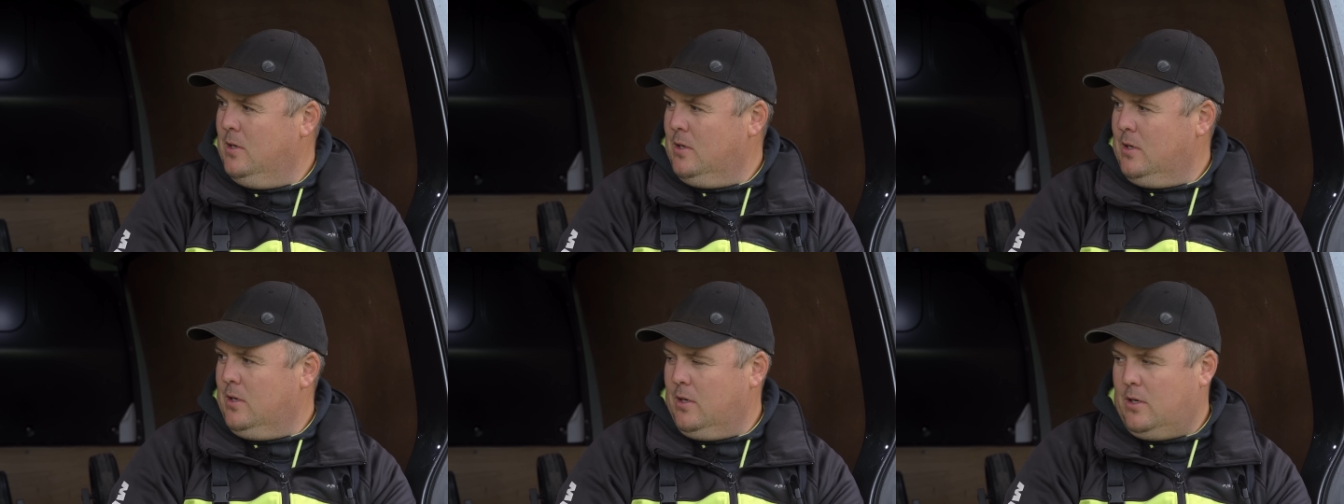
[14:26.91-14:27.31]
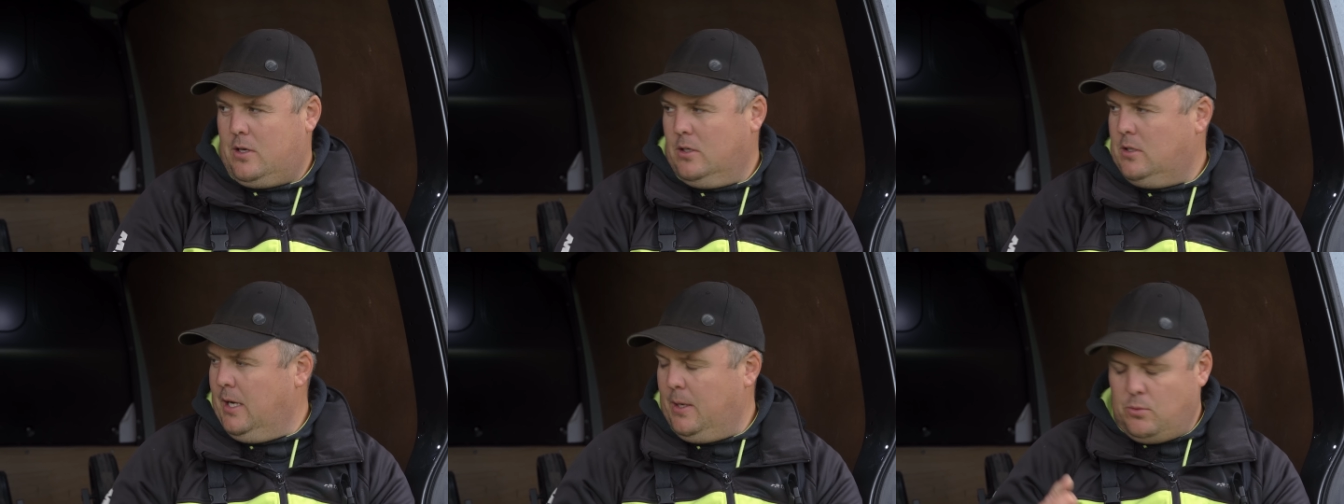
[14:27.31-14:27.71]
All oh, right.
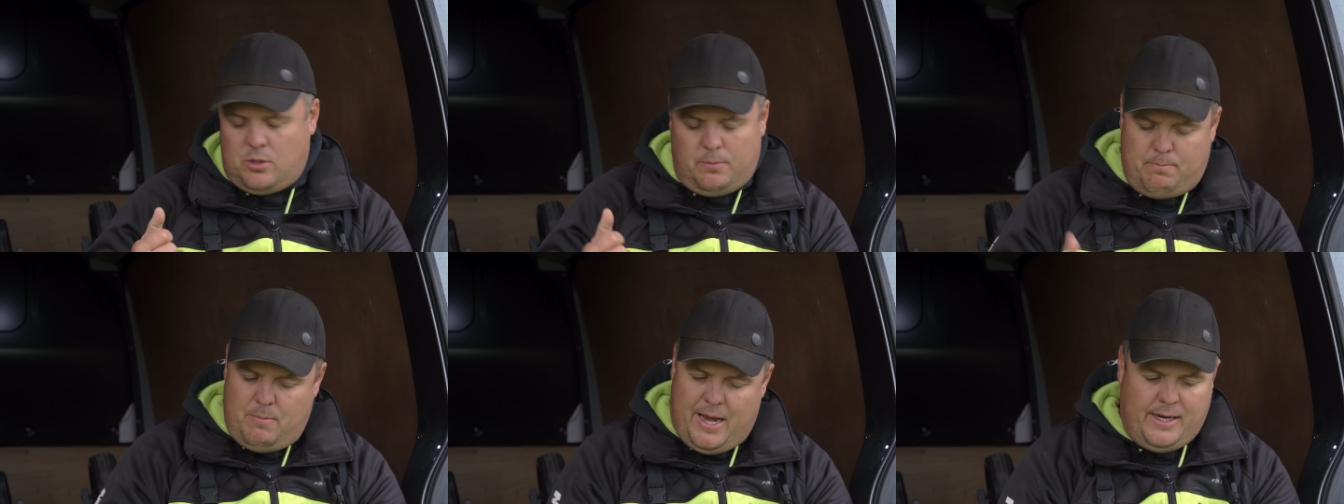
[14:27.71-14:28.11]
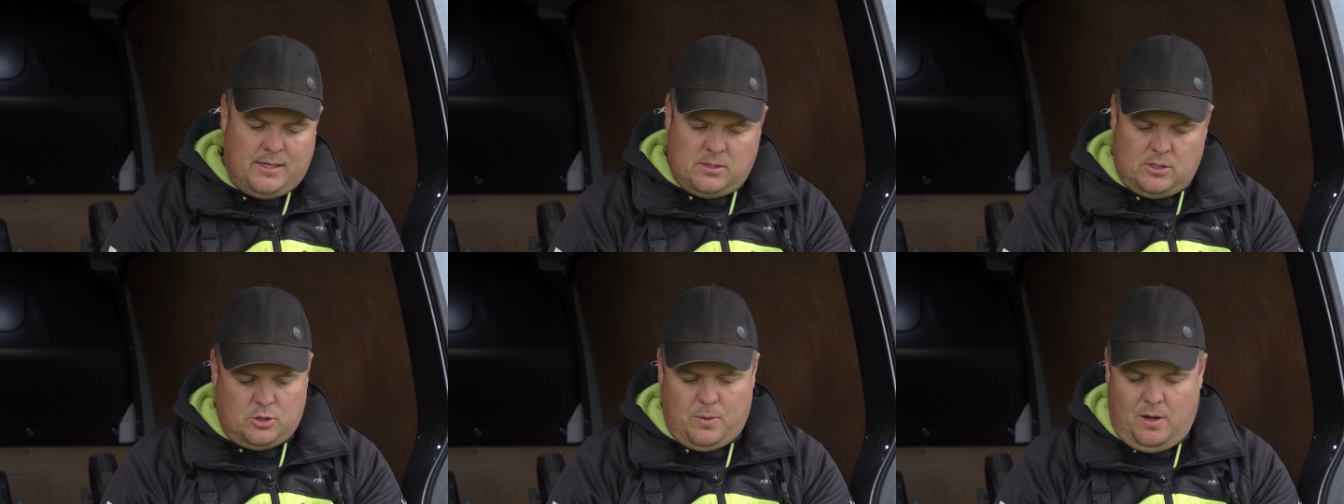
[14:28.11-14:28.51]
Because okay. it was
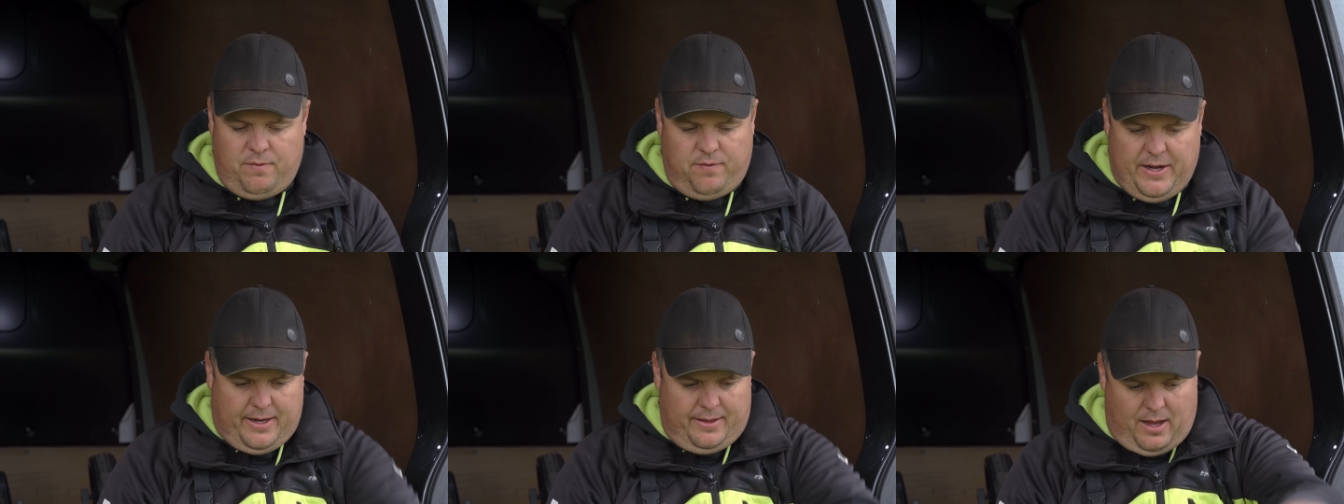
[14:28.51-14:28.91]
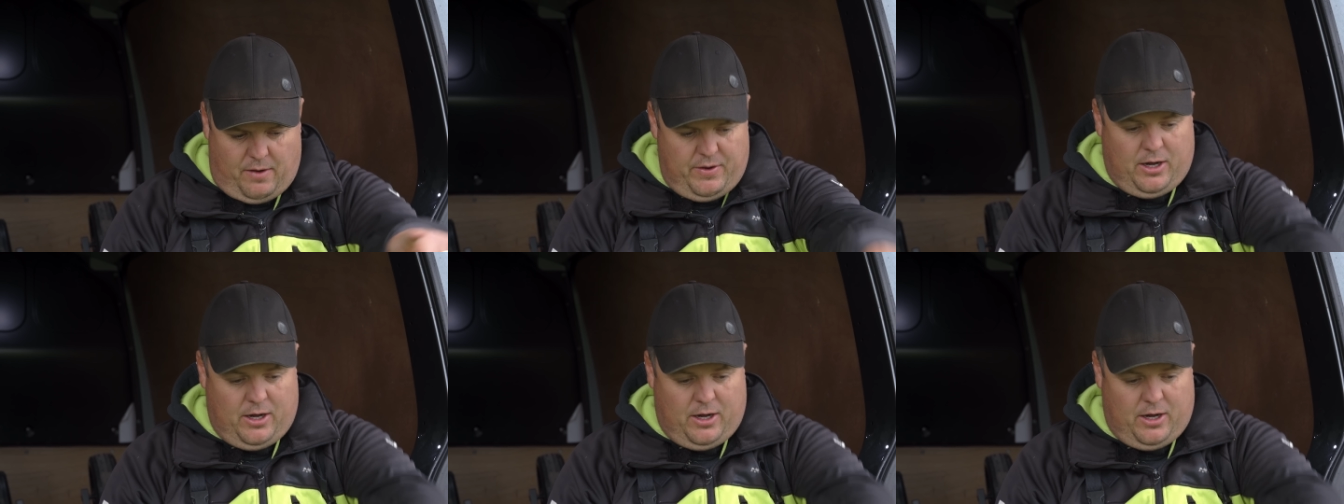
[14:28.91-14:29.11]
amazing as well, flicking that